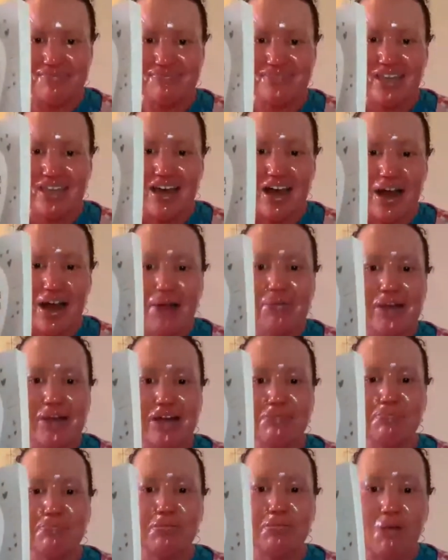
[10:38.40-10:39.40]
around
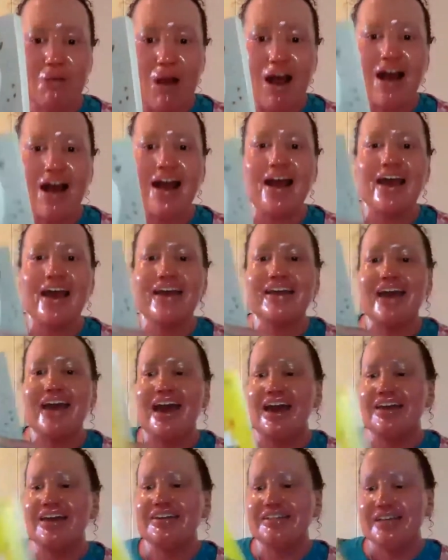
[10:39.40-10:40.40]
pride
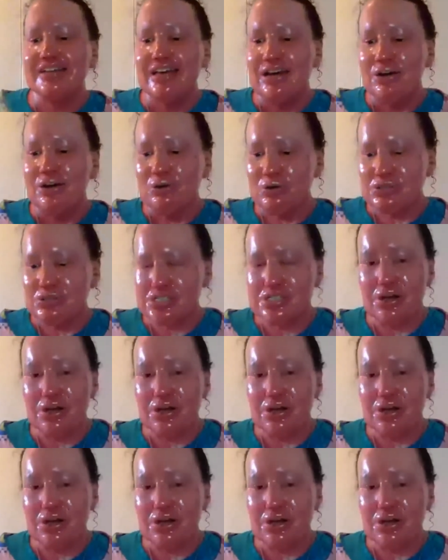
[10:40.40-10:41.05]
and also